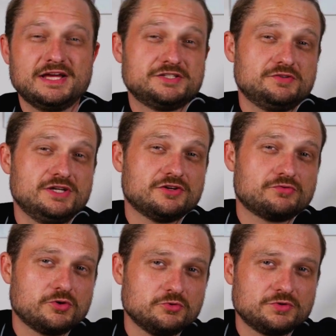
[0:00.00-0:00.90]
as you need a
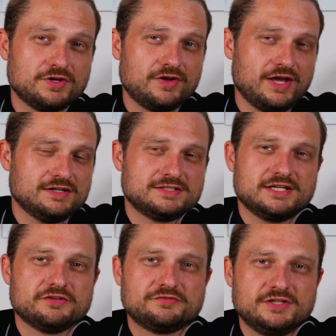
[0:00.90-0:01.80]
rotor and a set of